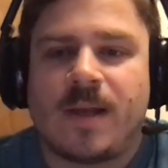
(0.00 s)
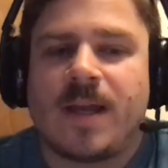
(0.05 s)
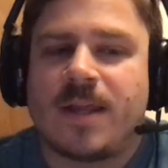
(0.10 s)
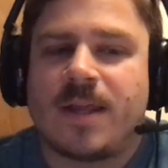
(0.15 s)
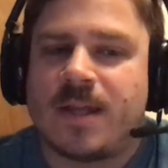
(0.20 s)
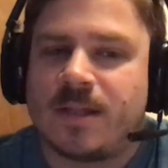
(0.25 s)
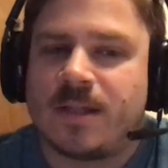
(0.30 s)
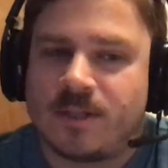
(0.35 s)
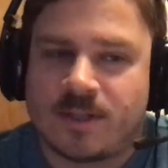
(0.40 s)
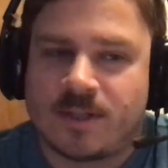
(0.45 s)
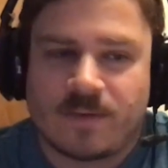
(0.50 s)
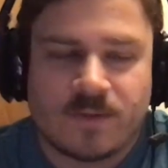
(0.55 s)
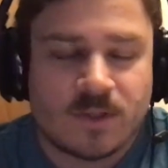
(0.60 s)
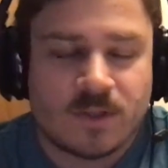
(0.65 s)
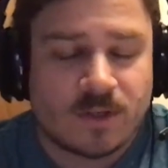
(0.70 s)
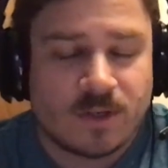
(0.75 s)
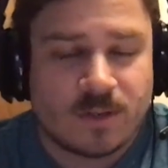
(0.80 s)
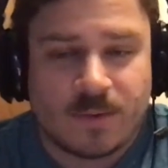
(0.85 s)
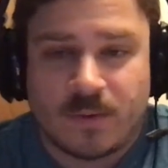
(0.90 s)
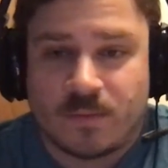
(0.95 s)
I think the Chevys
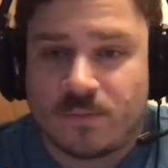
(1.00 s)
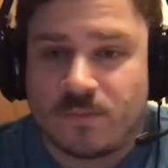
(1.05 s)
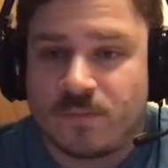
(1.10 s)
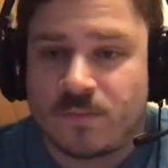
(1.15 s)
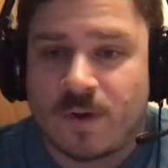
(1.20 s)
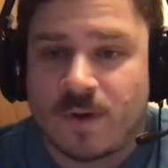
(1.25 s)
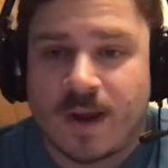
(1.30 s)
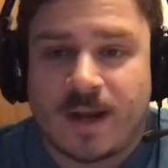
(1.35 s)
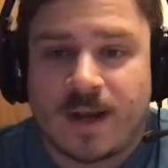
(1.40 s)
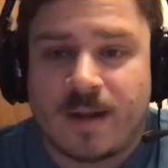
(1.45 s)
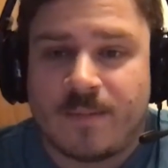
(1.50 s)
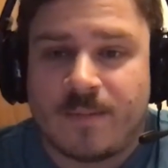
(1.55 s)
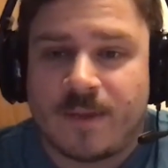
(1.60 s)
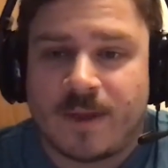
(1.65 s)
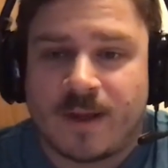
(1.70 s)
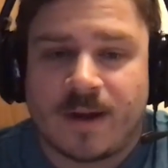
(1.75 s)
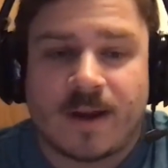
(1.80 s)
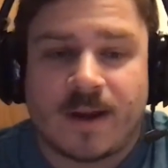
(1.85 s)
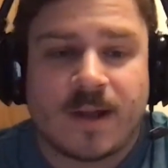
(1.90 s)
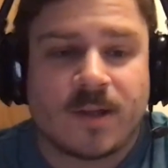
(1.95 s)
are going to be right up
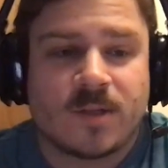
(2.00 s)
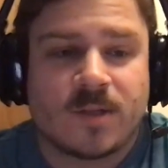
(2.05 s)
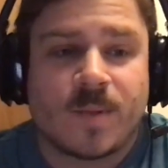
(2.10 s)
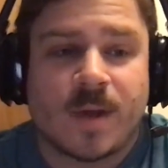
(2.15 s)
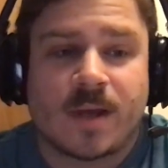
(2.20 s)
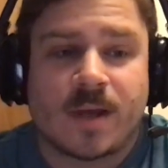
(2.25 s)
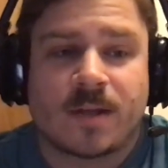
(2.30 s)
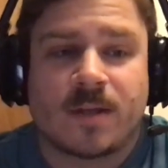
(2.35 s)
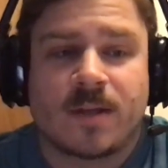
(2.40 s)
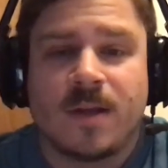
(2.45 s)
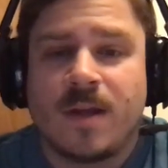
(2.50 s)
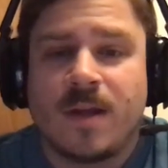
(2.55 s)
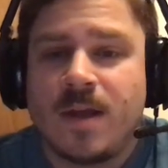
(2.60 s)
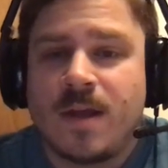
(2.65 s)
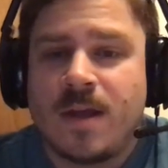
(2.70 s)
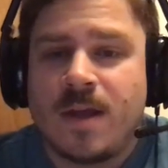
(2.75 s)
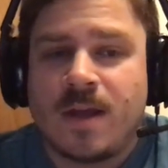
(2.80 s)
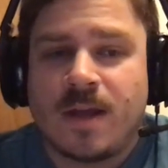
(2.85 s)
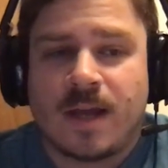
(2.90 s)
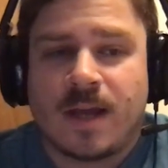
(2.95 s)
there. I expect
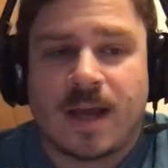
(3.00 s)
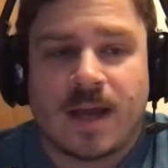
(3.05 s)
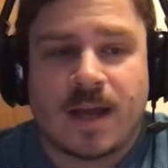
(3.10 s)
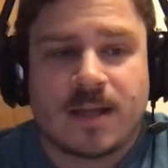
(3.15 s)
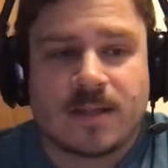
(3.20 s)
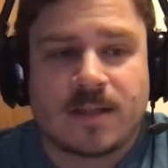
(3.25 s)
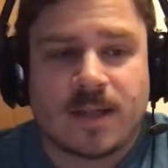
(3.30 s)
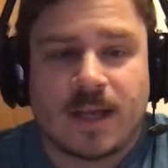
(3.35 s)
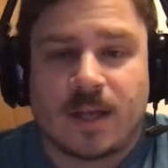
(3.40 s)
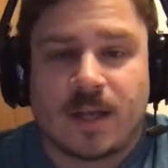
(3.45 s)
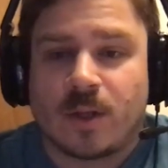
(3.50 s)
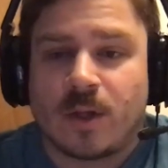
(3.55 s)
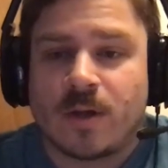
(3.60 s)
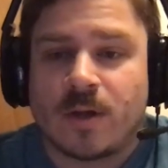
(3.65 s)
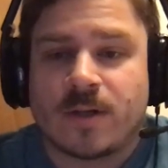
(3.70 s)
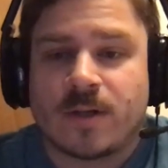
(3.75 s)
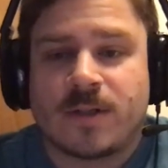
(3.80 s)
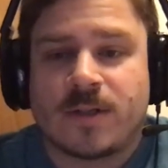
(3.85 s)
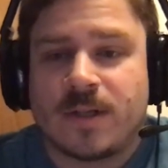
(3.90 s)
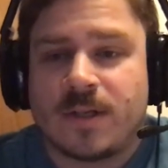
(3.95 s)
guys like
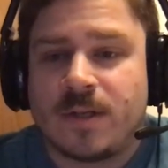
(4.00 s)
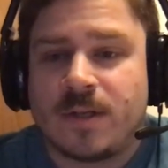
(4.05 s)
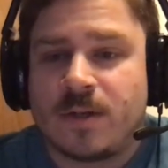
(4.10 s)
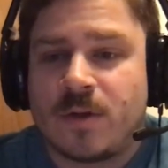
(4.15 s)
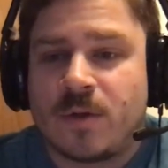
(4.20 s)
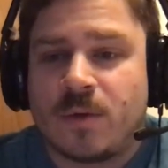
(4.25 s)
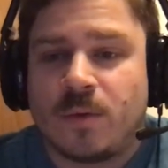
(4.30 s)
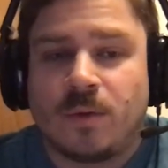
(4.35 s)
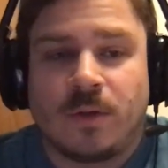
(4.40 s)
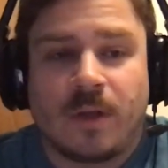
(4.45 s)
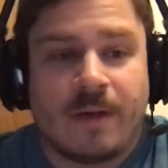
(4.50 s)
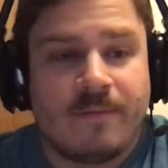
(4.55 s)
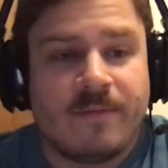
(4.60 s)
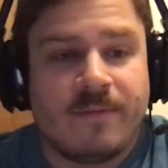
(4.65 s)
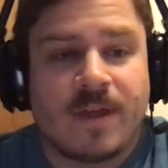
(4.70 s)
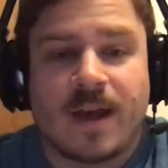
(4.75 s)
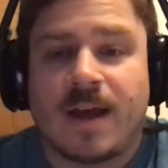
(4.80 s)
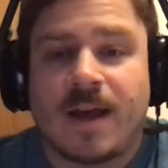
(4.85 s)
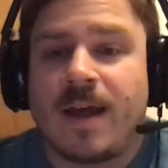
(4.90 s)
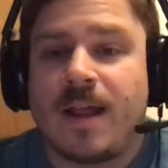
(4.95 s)
Larson, who love
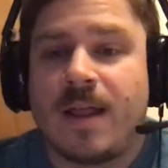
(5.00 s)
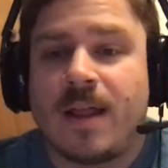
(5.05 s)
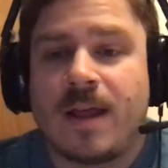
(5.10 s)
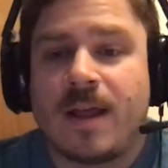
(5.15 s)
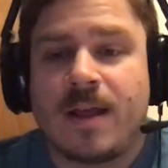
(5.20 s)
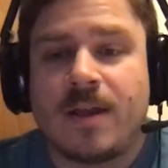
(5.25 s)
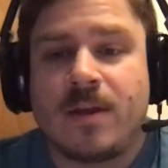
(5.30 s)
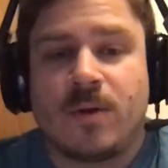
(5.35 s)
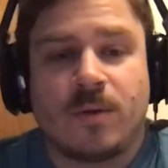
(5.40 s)
the high line, who